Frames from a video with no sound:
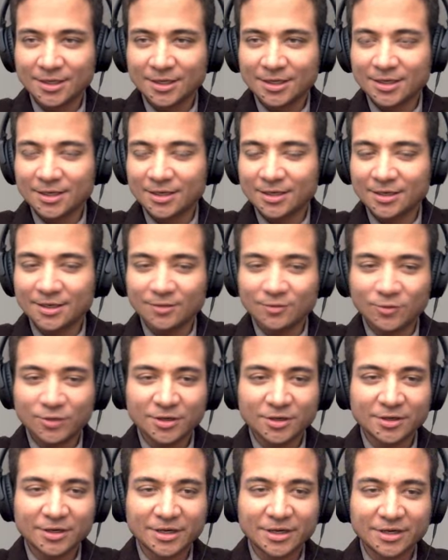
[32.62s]
And we
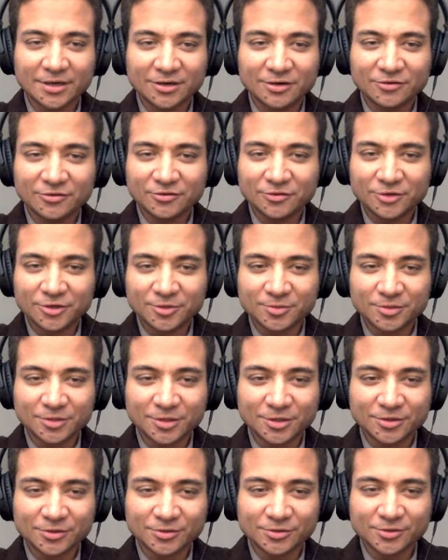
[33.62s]
are at our first
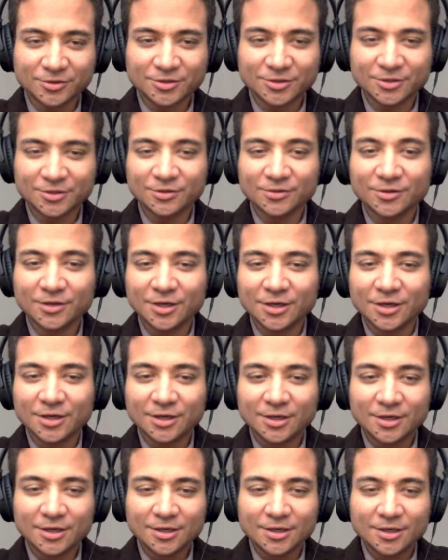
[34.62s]
module, so
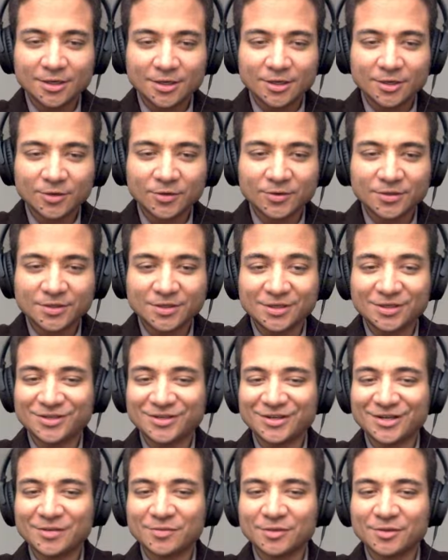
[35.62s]
go into
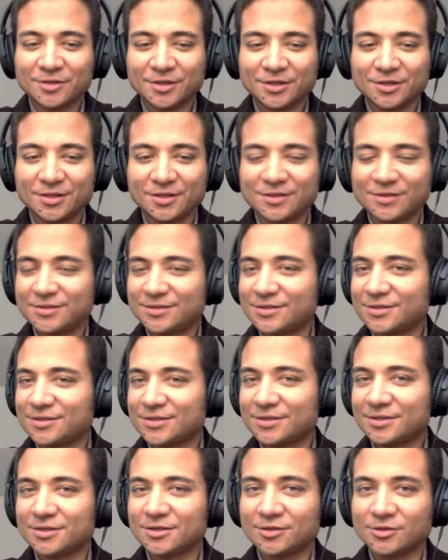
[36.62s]
here, MLA Thesis
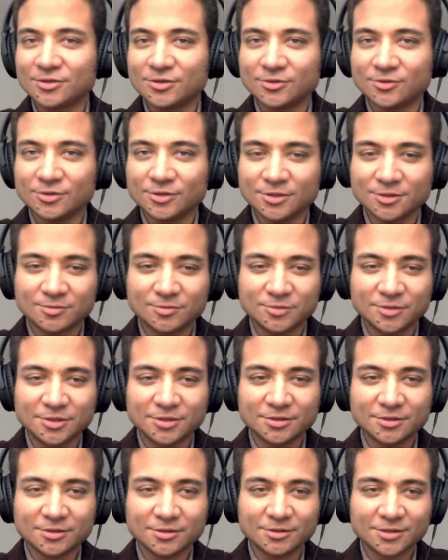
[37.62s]
and Conclusion
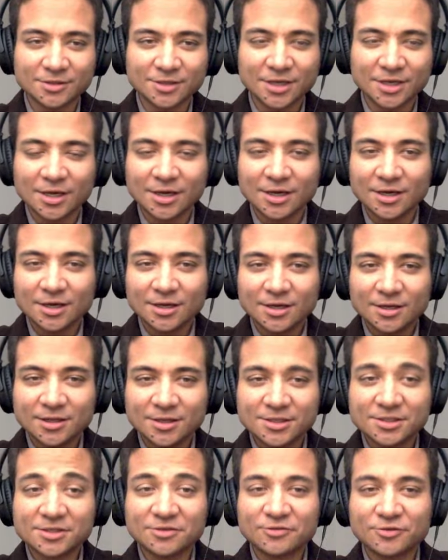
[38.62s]
Materials.
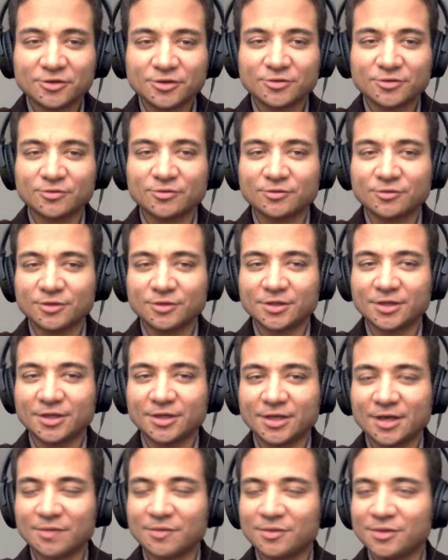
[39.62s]
This is the first one we'll click,
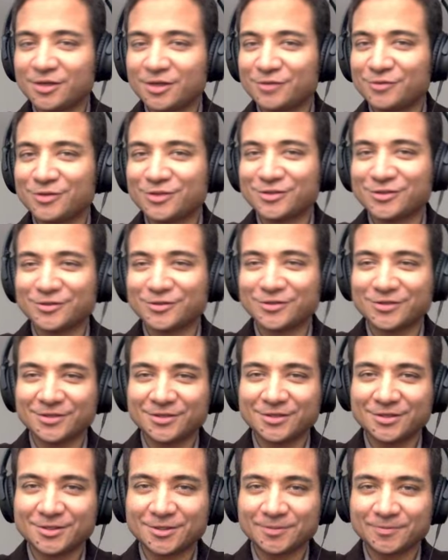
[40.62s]
MLA
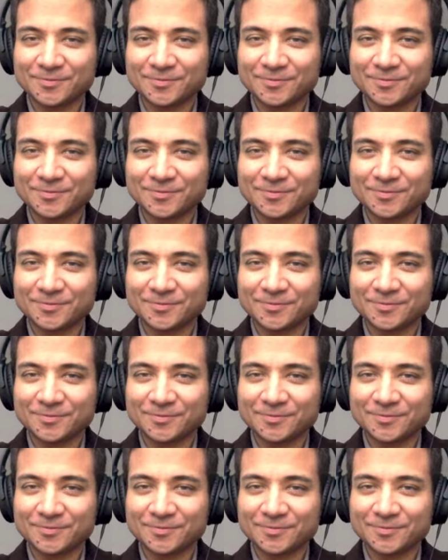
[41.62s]
Resources.